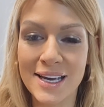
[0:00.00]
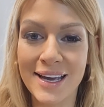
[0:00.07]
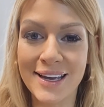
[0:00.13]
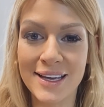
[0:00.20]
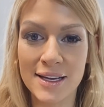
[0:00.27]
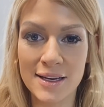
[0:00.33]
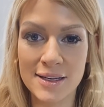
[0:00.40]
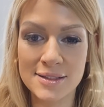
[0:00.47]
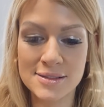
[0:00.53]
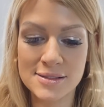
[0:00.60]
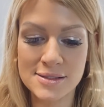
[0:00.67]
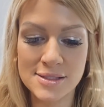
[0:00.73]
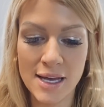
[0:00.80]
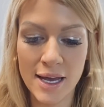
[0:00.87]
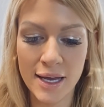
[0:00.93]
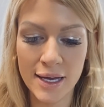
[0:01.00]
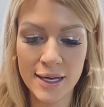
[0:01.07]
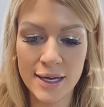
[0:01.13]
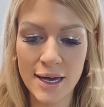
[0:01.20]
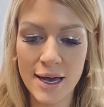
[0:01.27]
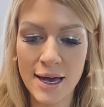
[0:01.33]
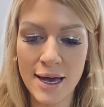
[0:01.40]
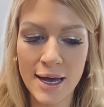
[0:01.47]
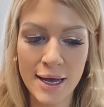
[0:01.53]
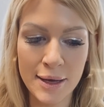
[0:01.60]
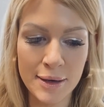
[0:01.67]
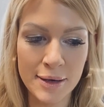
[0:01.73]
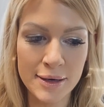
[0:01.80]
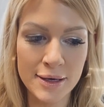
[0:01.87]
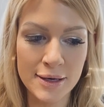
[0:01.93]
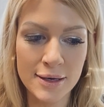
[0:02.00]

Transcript: and say, I